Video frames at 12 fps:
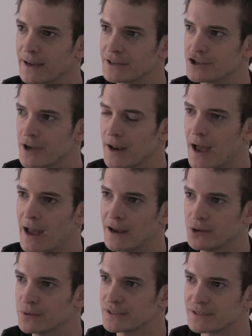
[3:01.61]
like a
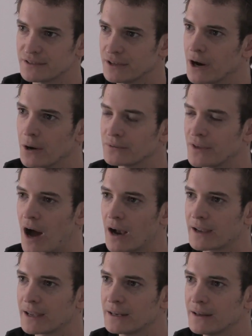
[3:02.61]
Jedi who was, you know,
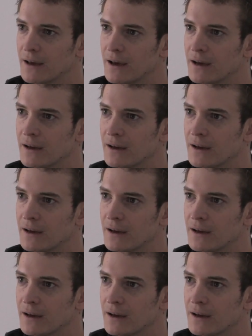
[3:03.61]
talking